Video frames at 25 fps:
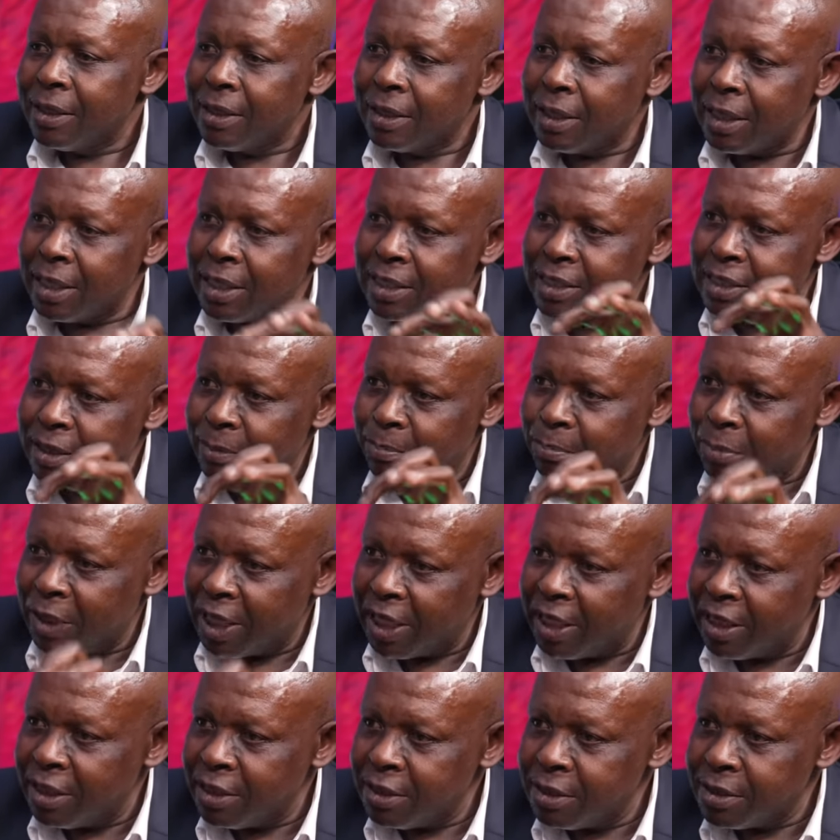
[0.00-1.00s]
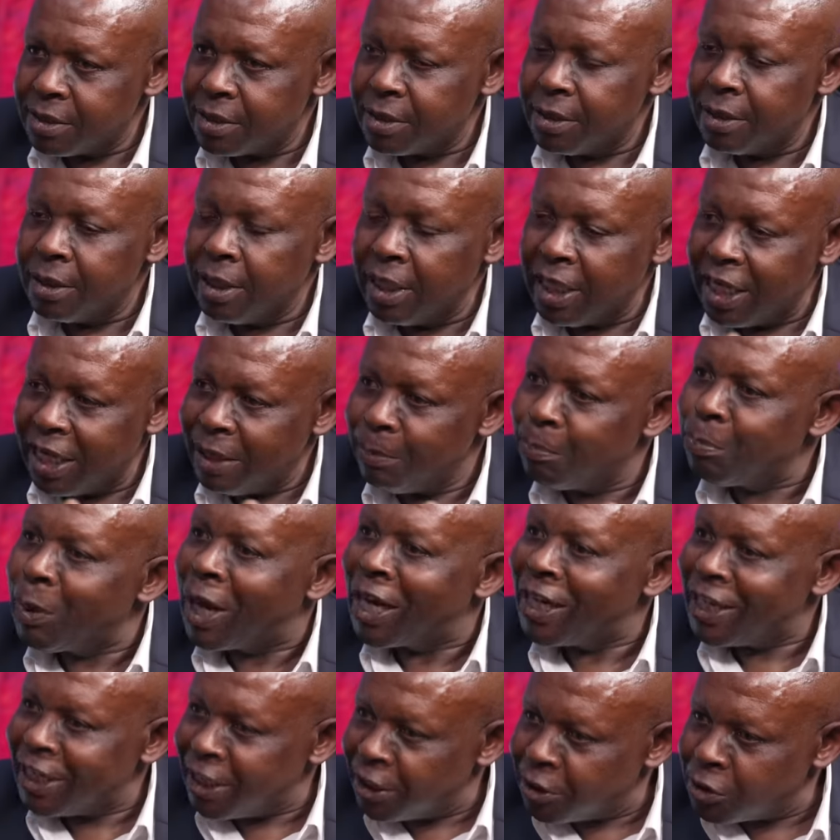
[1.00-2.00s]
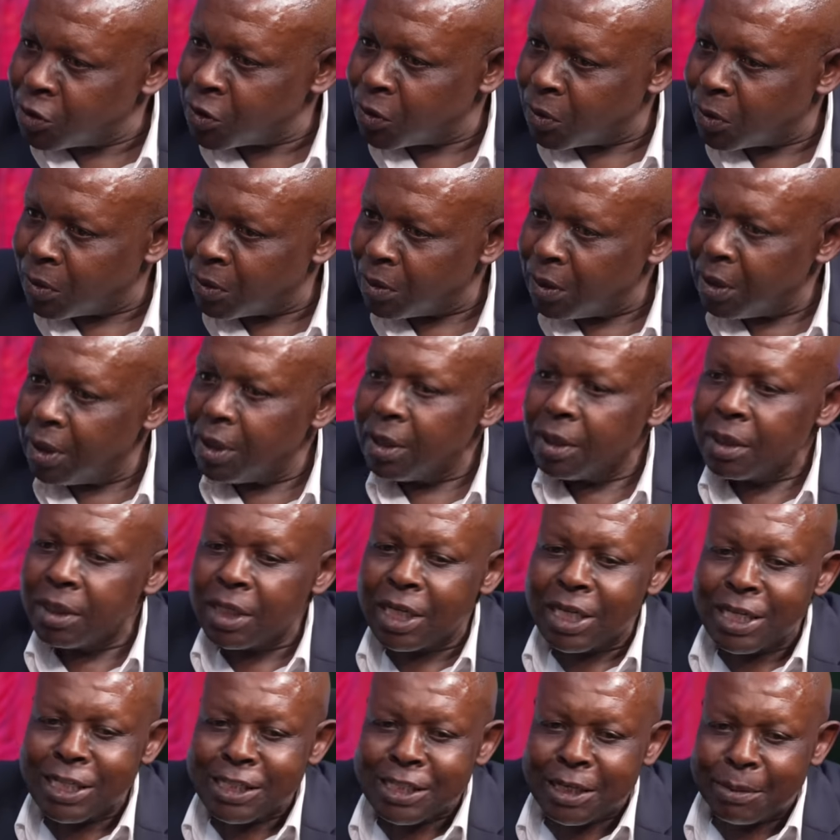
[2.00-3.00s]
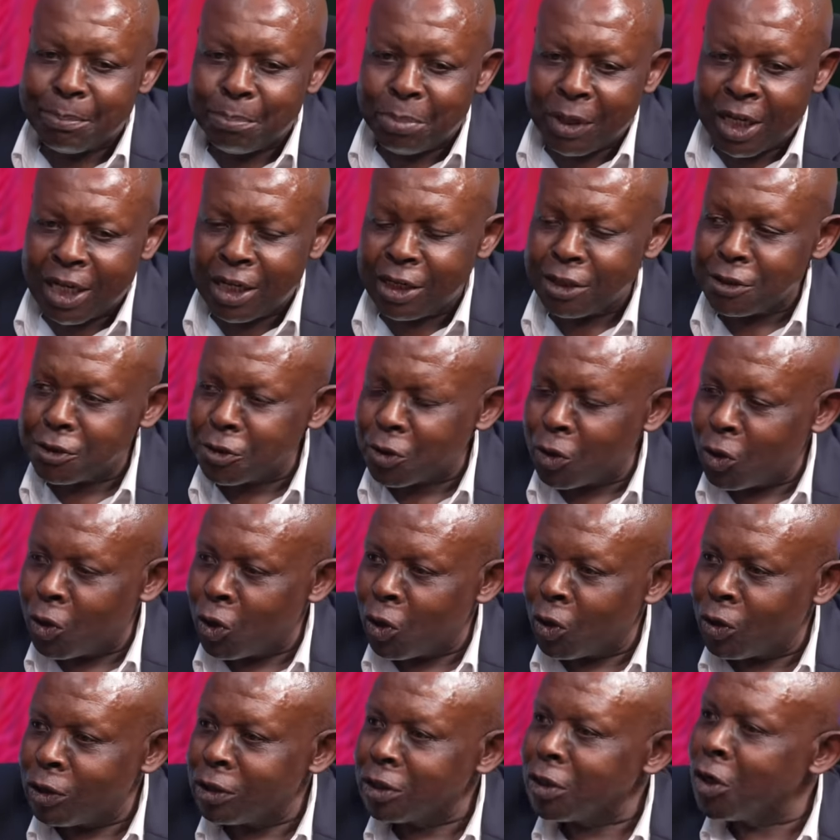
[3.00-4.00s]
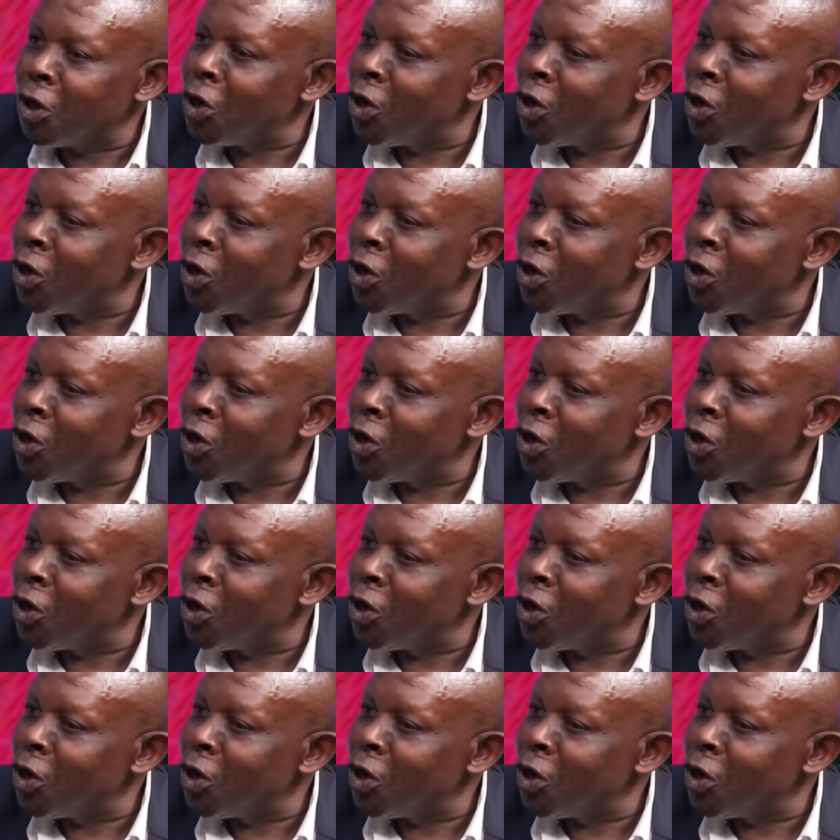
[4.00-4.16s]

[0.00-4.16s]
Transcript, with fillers: There is a place near Ballito. Okay. There is a place called